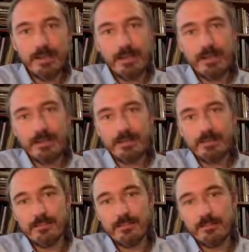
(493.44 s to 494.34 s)
and
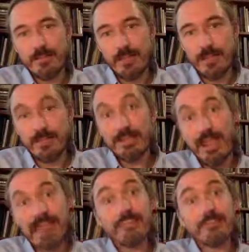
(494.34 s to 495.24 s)

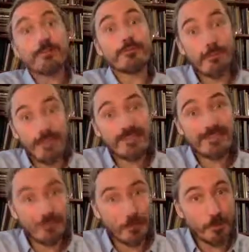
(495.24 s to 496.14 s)
it also makes
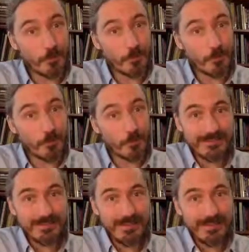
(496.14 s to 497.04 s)
us more present,
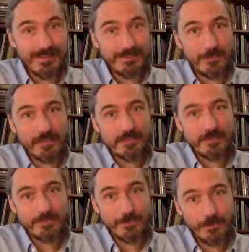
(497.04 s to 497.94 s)
and it makes
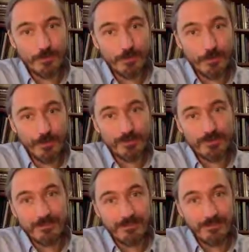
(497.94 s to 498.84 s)
us more a
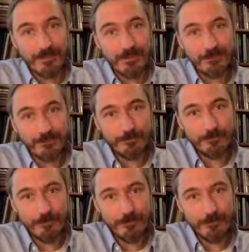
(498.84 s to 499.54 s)
partner of life,